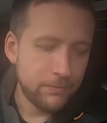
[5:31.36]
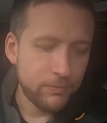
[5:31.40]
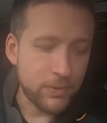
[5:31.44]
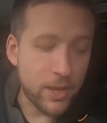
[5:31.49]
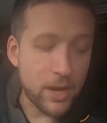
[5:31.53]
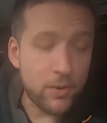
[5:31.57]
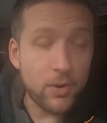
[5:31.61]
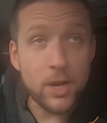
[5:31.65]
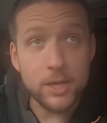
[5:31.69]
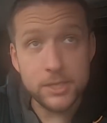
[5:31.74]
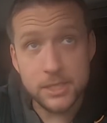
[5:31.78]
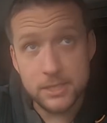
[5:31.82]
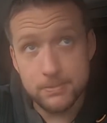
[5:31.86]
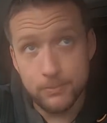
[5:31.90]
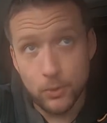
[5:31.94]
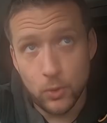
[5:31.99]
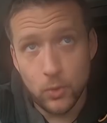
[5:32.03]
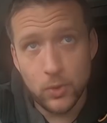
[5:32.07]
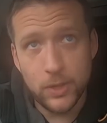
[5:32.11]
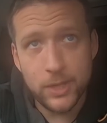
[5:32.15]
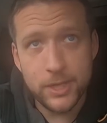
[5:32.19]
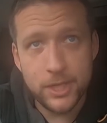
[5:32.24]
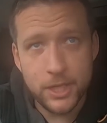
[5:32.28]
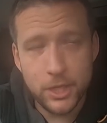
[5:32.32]
There are
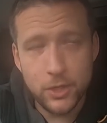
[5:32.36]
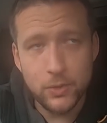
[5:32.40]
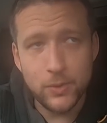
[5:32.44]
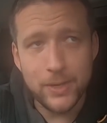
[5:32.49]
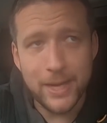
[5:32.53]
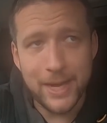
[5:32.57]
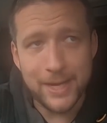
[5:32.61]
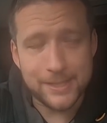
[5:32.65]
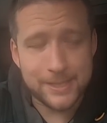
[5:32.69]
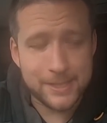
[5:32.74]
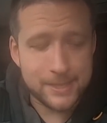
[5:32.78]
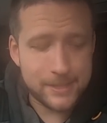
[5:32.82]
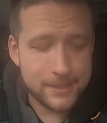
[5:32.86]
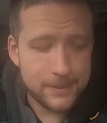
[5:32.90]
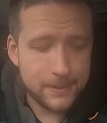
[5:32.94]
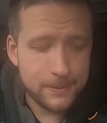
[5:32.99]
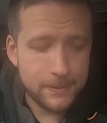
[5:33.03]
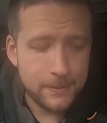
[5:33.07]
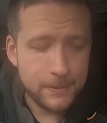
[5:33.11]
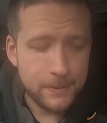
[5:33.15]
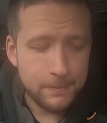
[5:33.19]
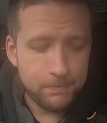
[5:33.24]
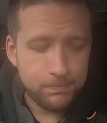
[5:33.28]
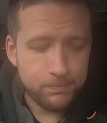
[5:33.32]
smaller units,
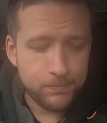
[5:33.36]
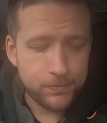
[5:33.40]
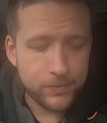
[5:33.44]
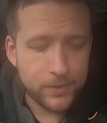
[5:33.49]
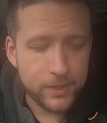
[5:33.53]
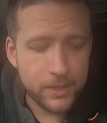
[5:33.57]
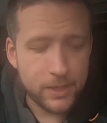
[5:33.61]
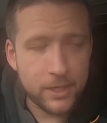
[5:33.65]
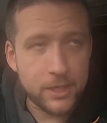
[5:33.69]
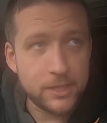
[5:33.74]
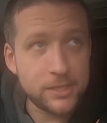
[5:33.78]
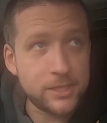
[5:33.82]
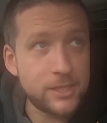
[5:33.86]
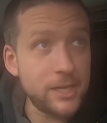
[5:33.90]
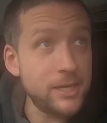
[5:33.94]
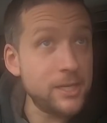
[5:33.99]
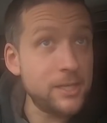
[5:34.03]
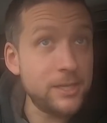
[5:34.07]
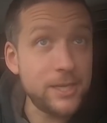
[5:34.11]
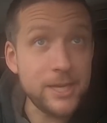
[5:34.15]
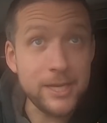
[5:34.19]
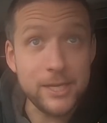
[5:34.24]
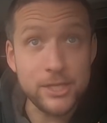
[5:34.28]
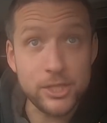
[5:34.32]
because
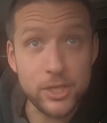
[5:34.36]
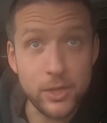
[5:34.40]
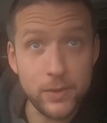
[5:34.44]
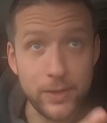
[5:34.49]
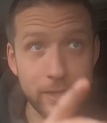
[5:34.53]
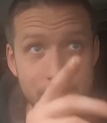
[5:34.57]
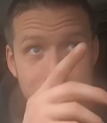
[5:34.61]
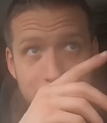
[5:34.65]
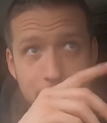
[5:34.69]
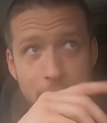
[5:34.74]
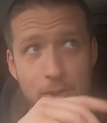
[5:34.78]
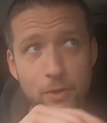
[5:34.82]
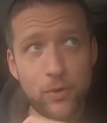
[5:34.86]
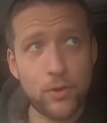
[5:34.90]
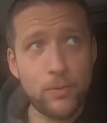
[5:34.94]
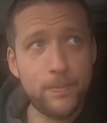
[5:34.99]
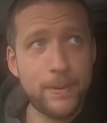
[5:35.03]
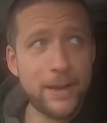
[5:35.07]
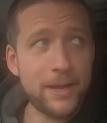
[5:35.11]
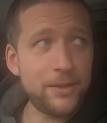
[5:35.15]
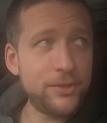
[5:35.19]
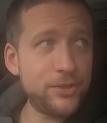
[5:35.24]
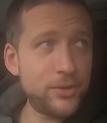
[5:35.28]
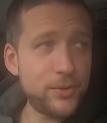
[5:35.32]
these units here are
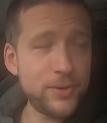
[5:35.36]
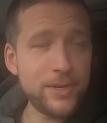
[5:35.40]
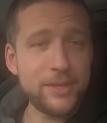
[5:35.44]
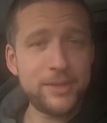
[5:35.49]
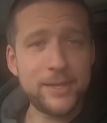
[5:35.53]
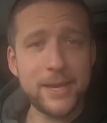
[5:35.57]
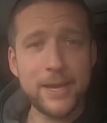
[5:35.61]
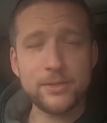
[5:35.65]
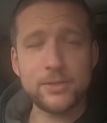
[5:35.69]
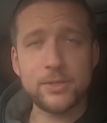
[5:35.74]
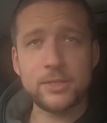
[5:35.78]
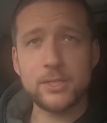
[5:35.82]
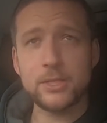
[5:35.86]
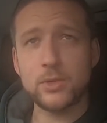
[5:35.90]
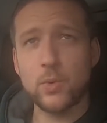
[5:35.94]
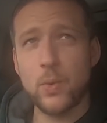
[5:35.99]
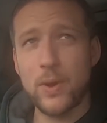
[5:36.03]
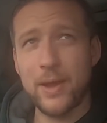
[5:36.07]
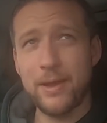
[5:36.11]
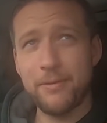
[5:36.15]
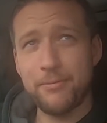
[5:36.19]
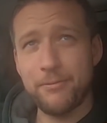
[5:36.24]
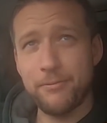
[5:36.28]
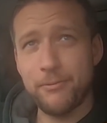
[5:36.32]
about 3,000
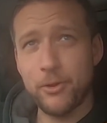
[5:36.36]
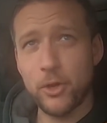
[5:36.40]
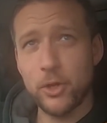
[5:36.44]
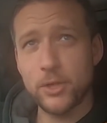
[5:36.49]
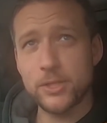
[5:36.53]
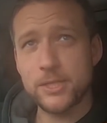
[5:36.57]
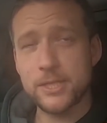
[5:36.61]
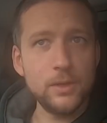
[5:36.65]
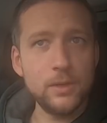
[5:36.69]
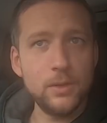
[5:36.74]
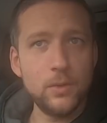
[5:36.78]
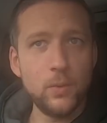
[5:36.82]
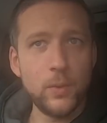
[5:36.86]
square foot,